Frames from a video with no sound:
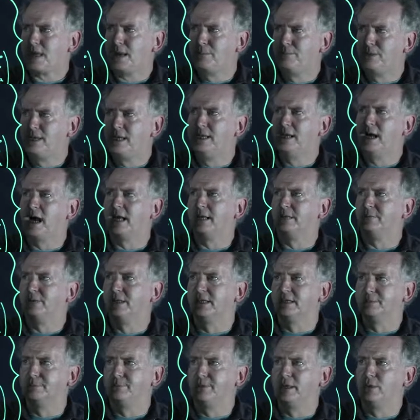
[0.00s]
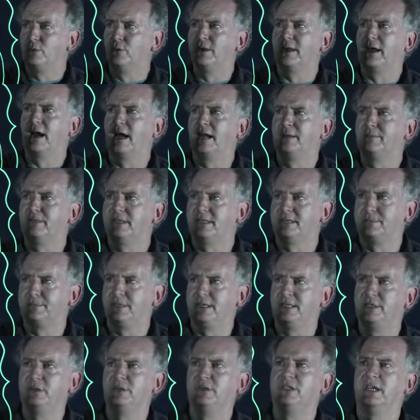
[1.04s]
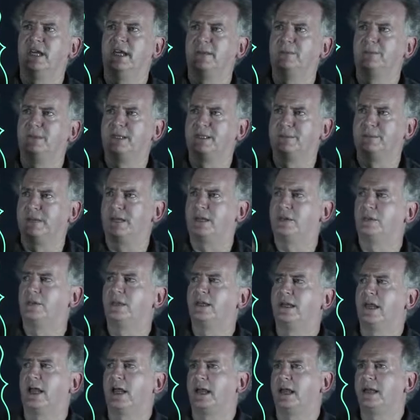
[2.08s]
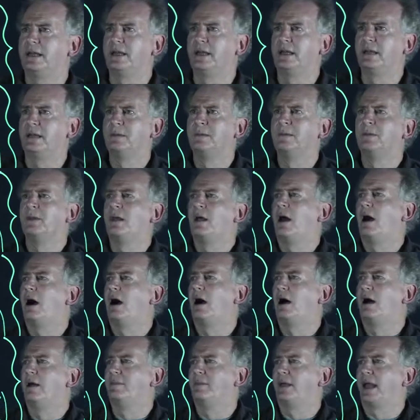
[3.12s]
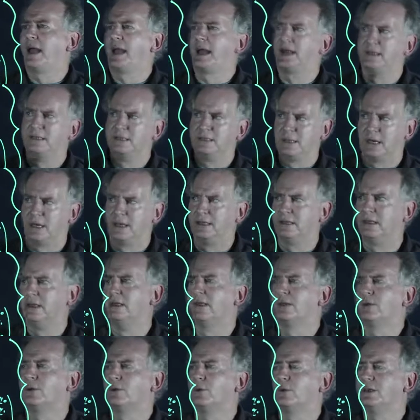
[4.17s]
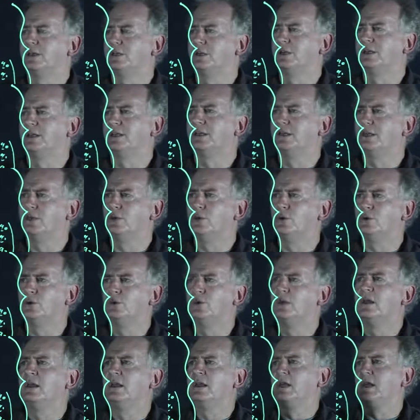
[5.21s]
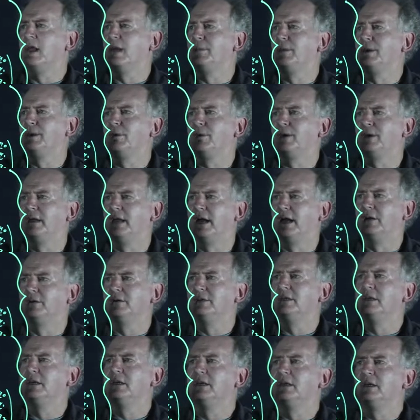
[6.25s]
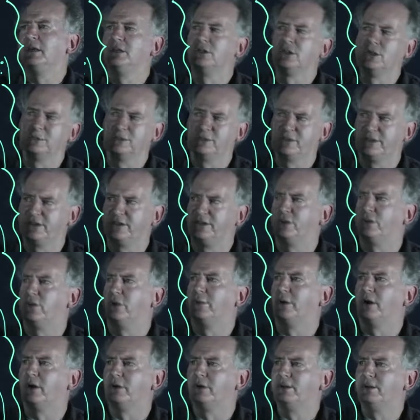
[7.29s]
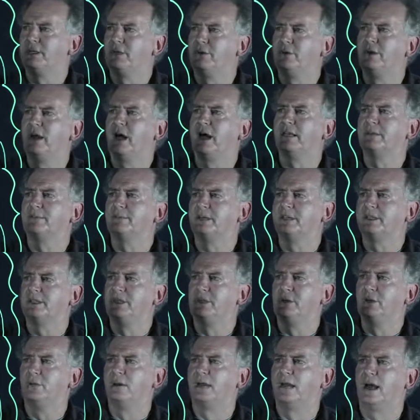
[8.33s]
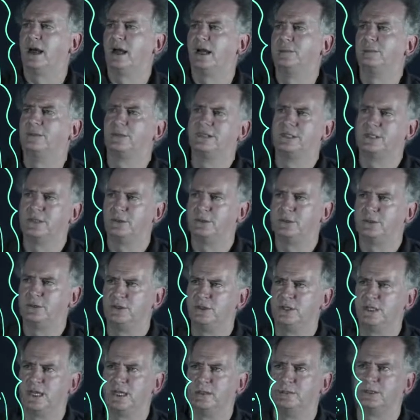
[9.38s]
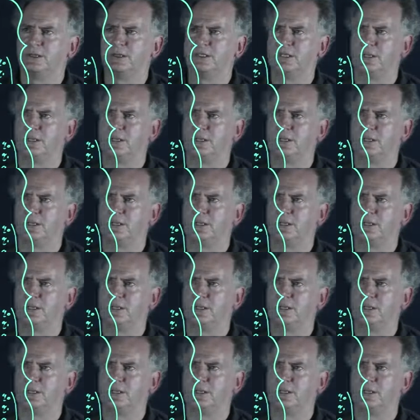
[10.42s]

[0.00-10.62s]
P naught plus P1i plus P2j plus P3k. Um, and uh, another quaternion Q can be written out in terms of its four parts, Q naught plus Q1i plus Q2j plus